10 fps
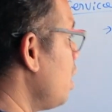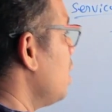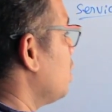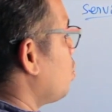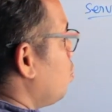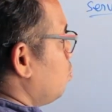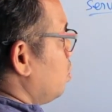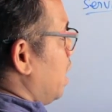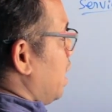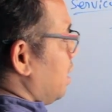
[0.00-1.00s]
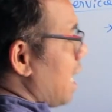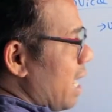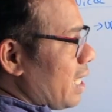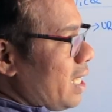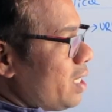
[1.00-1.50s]
So in
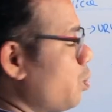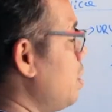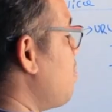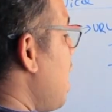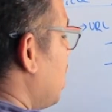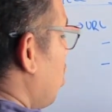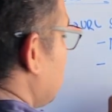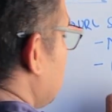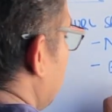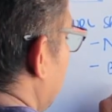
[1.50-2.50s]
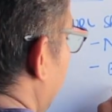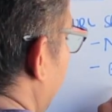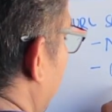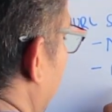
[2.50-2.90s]
that case, we might consider of